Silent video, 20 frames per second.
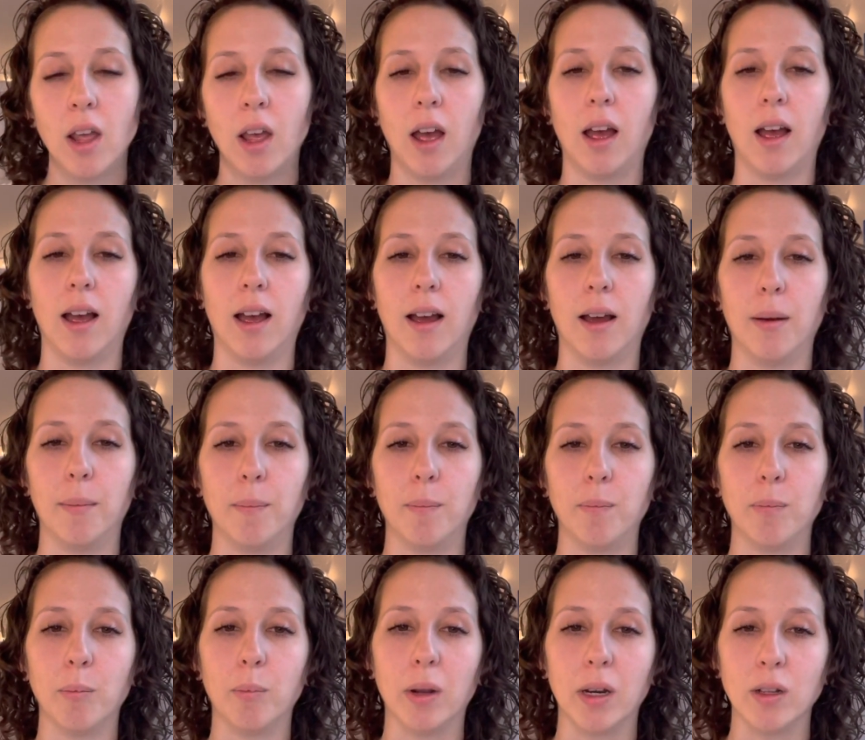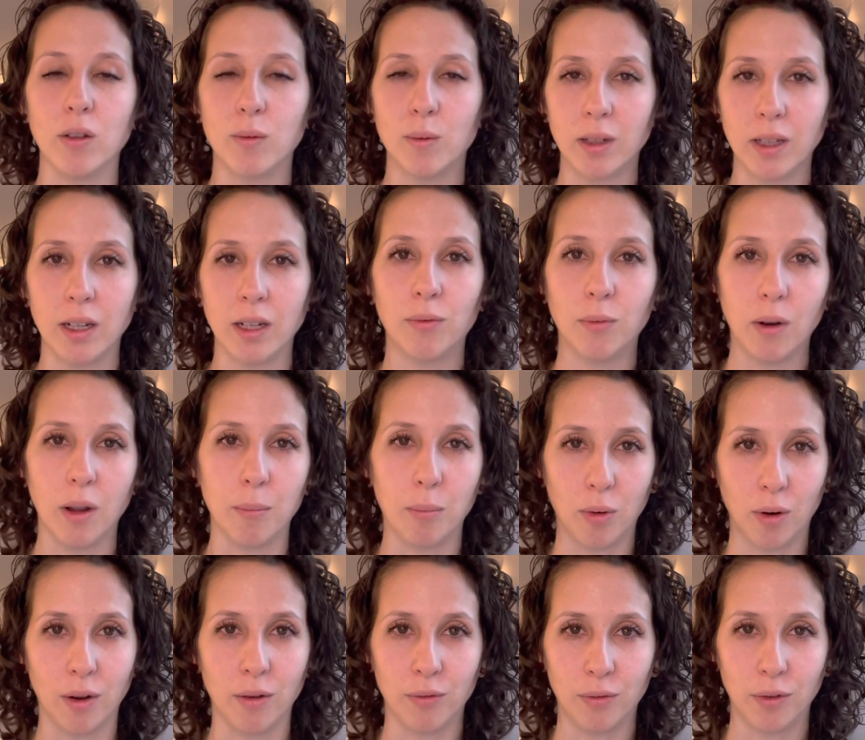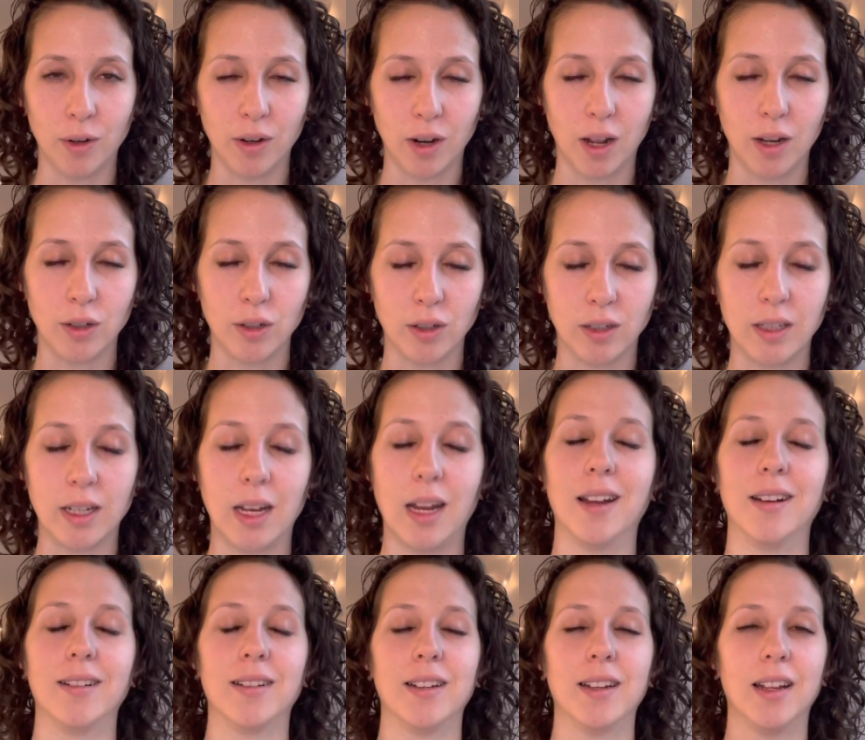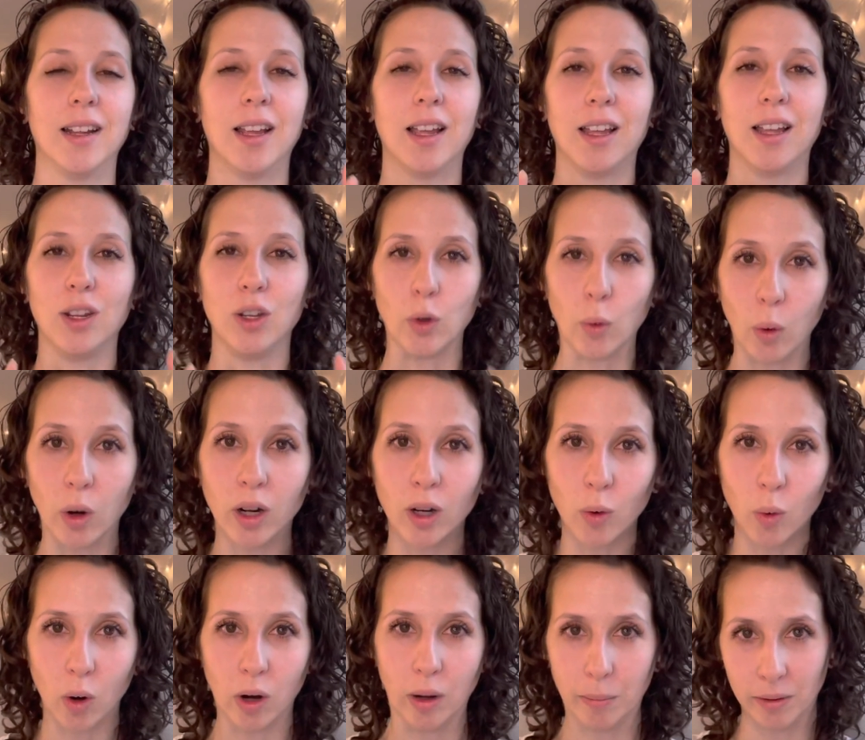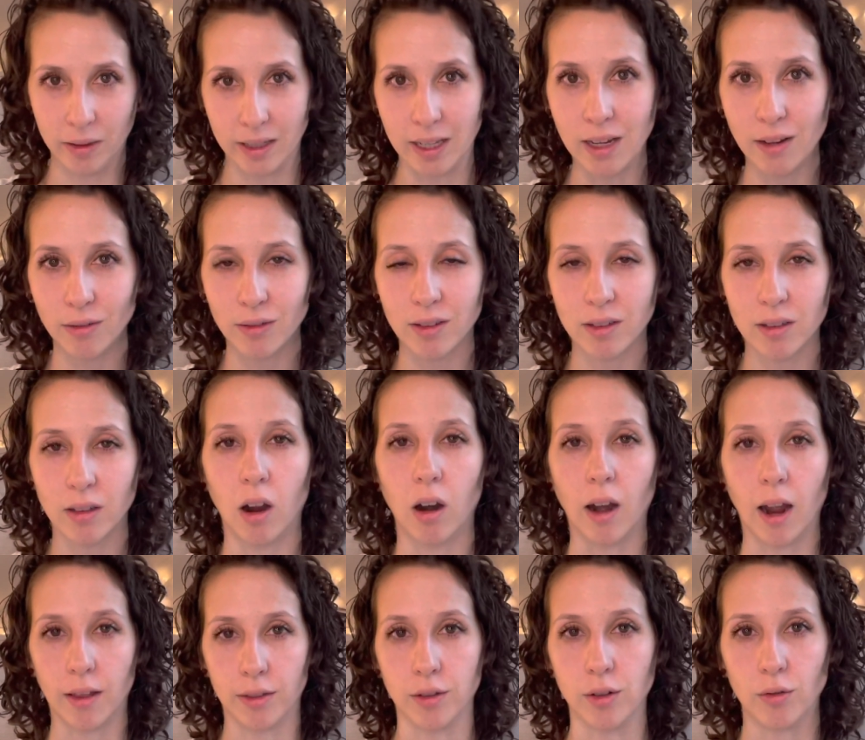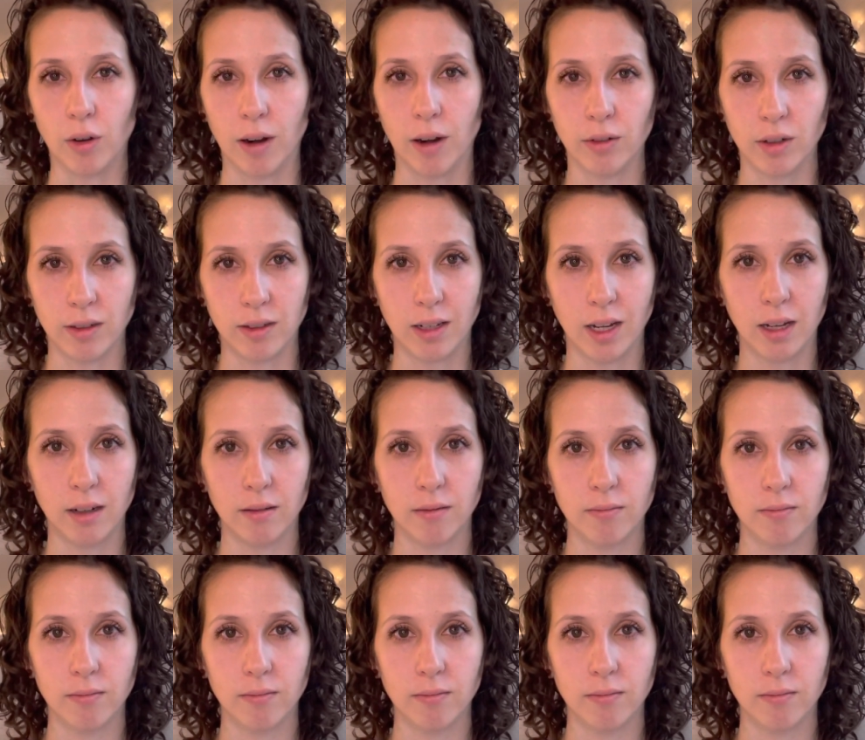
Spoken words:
But it's really important for you to understand your core beliefs are at the driver's seat,